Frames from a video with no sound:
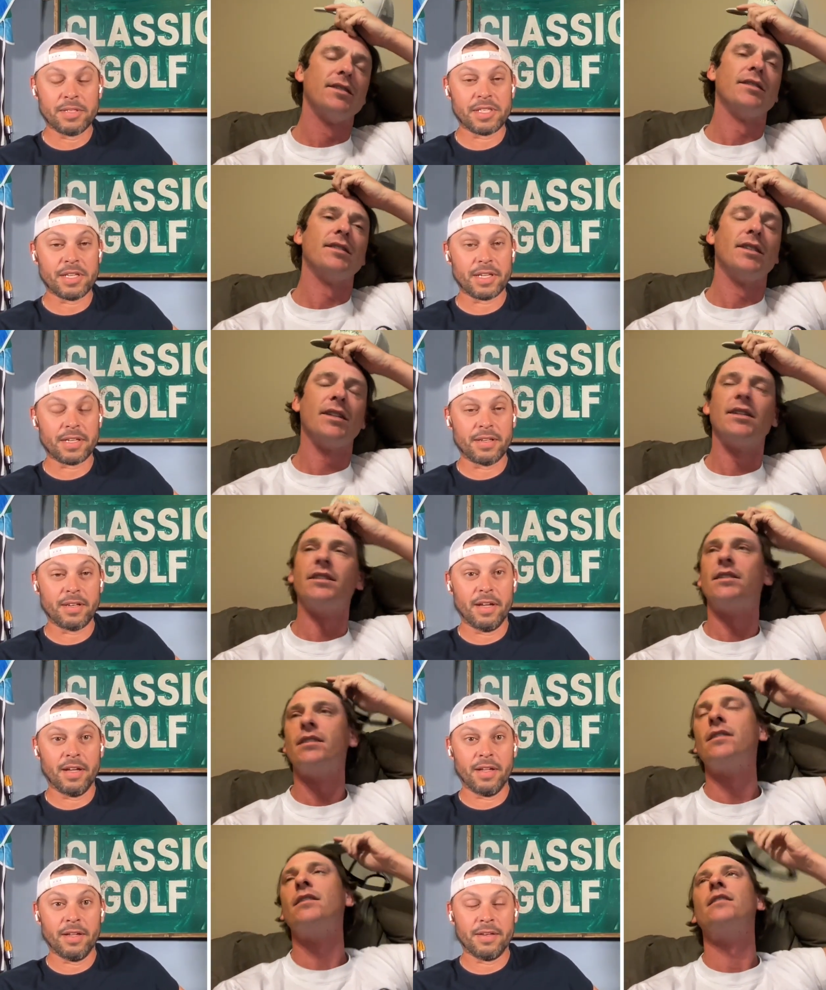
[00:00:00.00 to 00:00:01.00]
Speaker 1: sick.
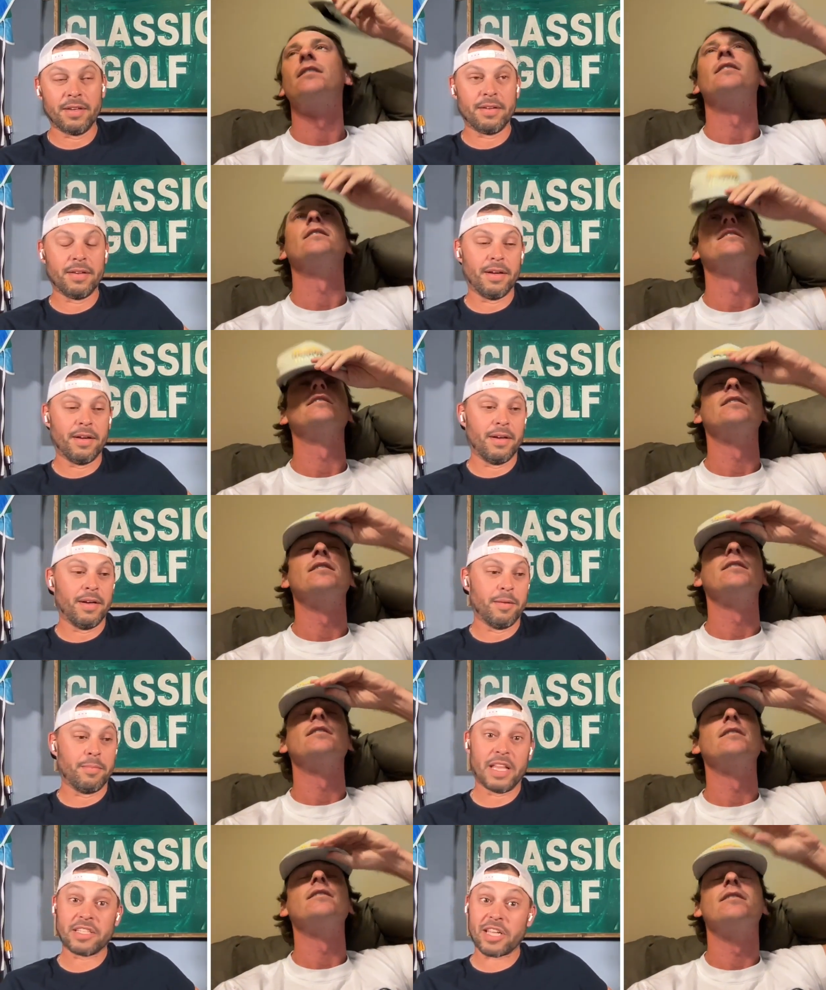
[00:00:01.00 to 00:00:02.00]
And um,
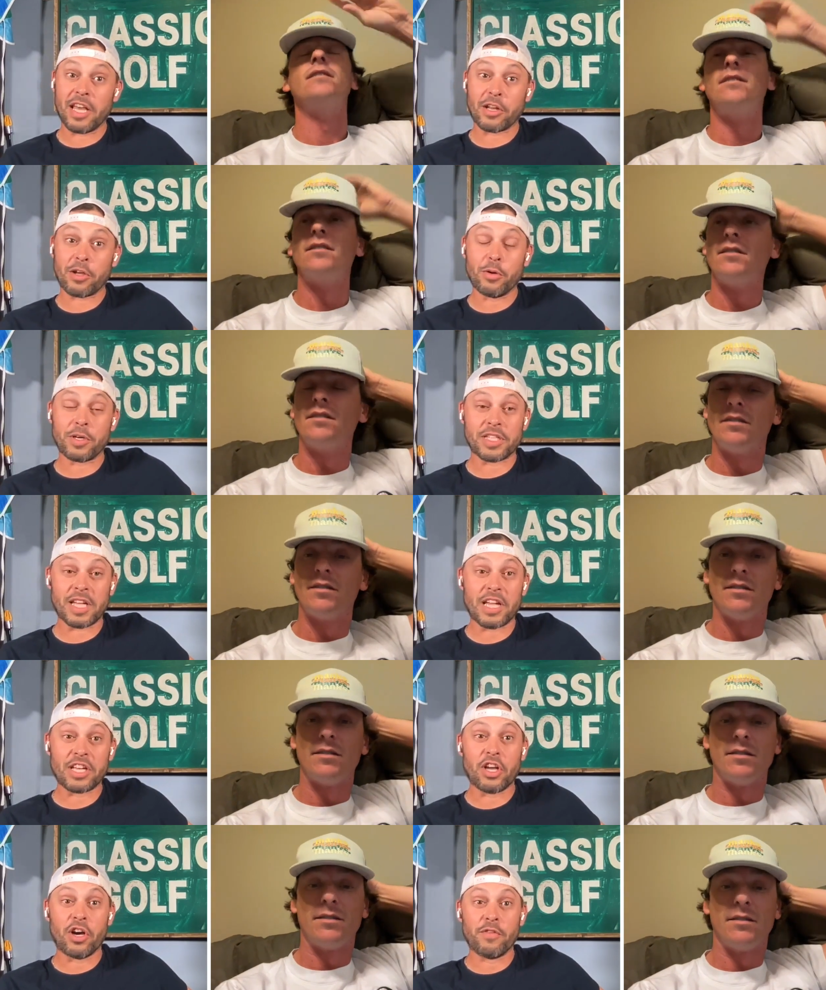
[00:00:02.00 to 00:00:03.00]
that's kind of cool because I had
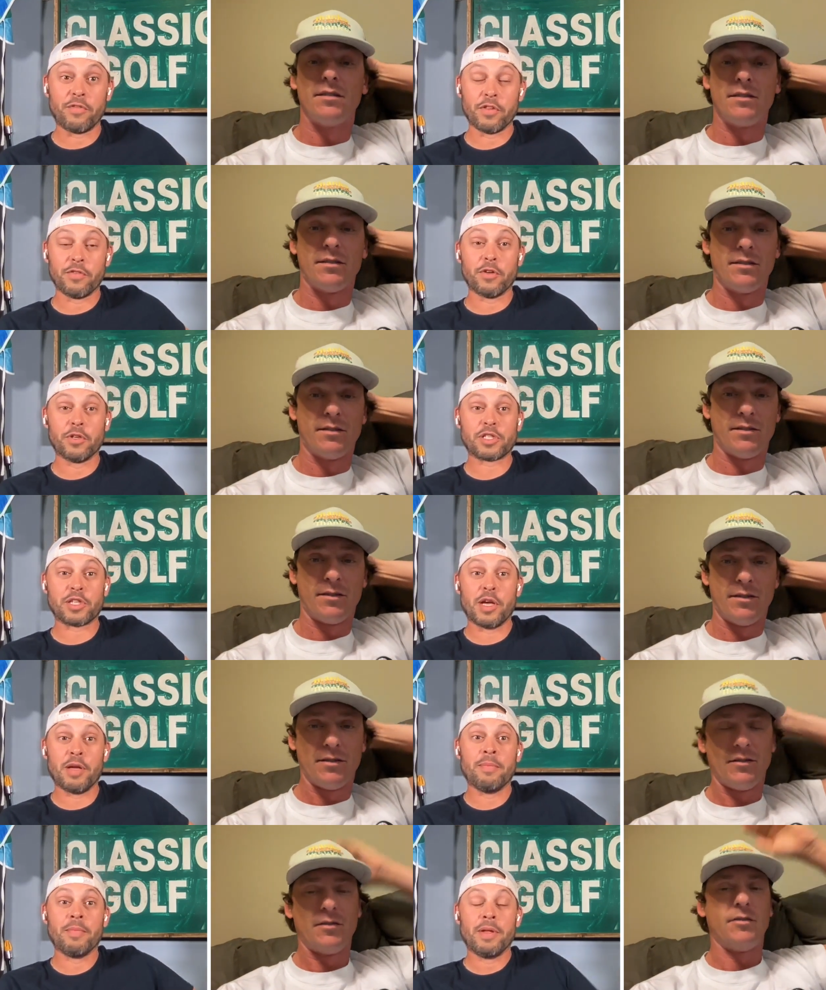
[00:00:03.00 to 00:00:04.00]
gone for the first
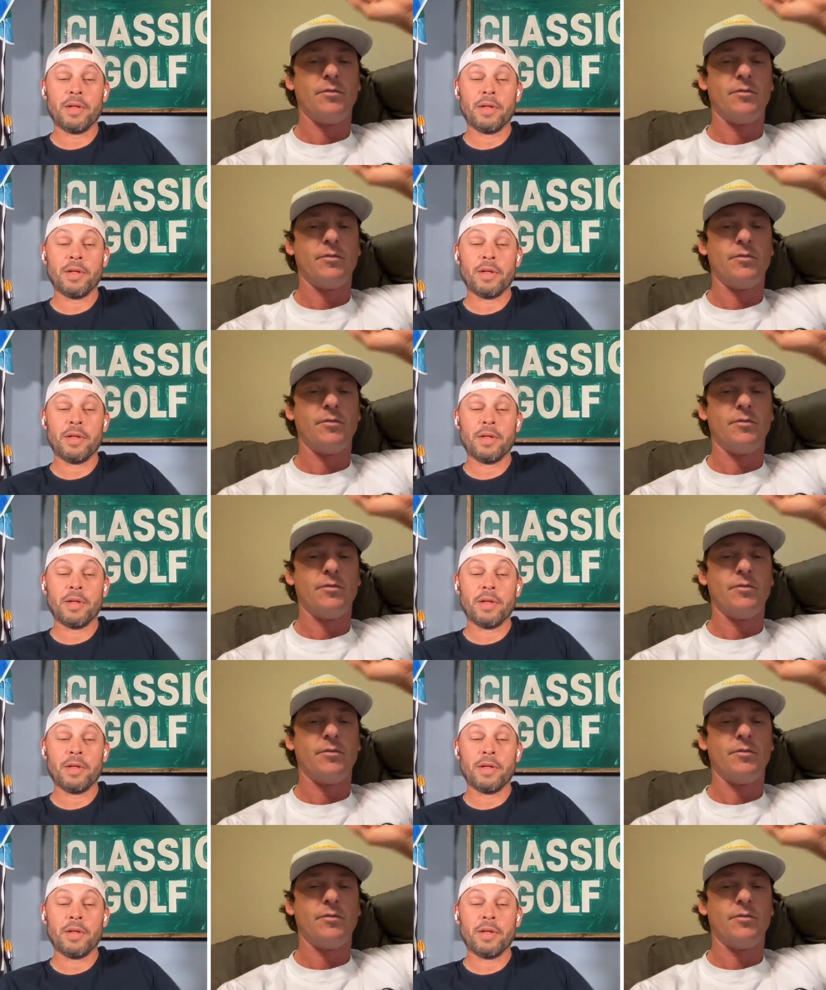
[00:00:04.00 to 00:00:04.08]
time